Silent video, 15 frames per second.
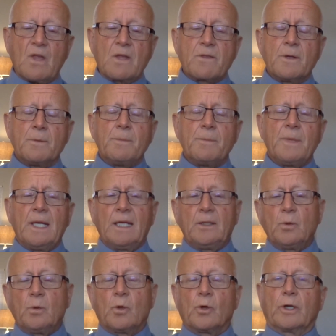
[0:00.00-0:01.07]
the man
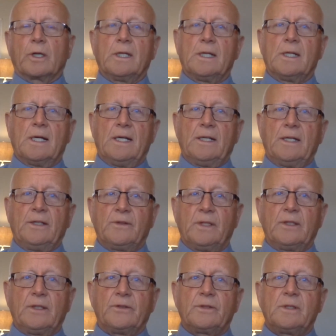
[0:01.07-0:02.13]
who organized
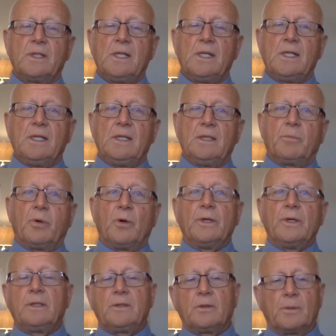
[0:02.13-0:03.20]
this
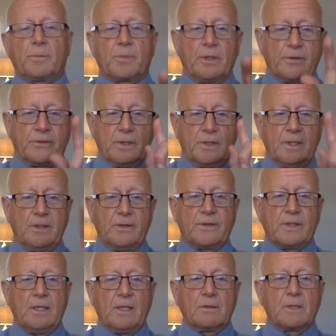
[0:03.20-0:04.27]
pointed to a person and
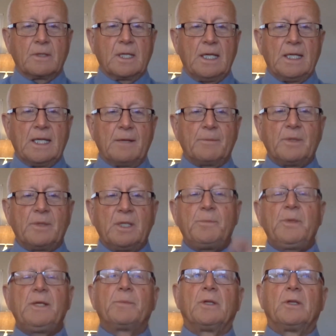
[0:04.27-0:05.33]
said, okay, how many
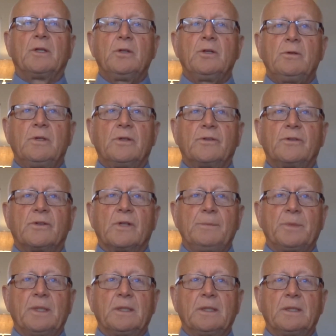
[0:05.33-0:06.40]
people are you
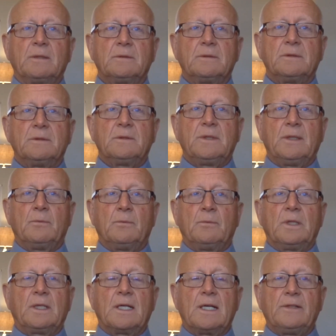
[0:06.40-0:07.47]
discipling? And
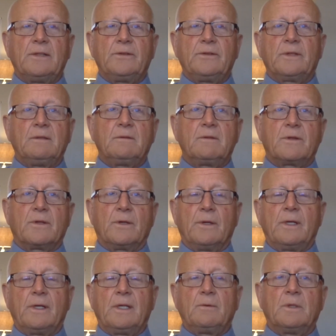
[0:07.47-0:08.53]
one guy said
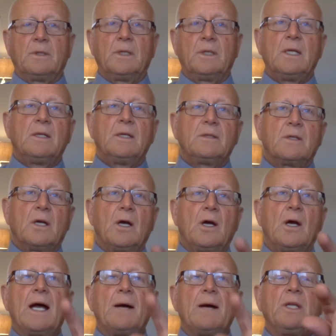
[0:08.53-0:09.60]
30. One, how,
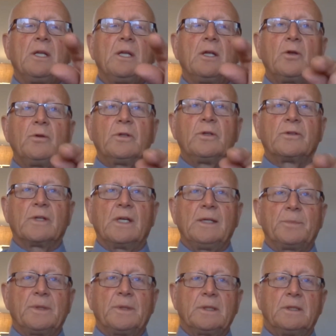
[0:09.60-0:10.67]
how many are you
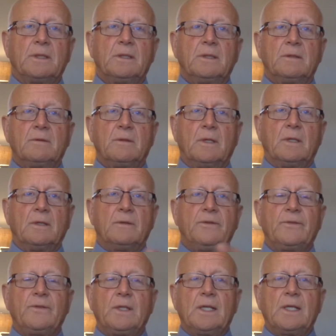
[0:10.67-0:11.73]
discipling? Uh,
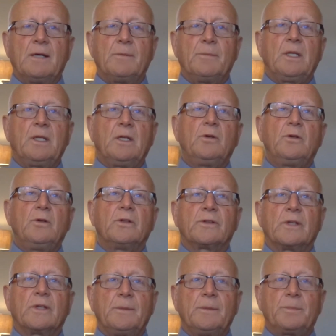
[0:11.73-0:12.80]
50. How many are you
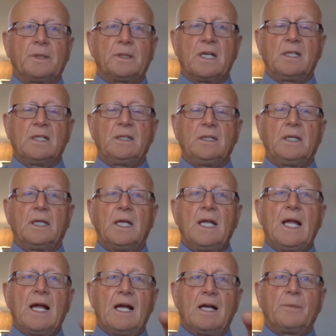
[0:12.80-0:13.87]
discipling? 90.
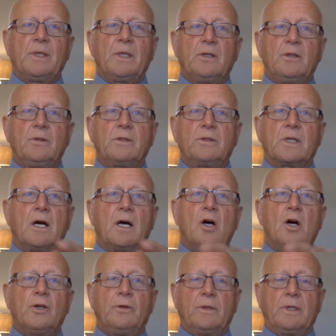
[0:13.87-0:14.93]
How many are you? Just
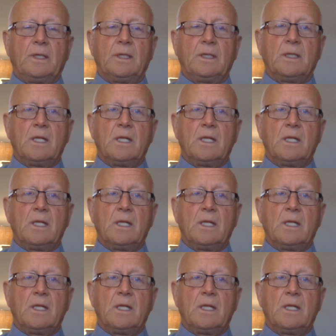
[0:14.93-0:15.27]
100.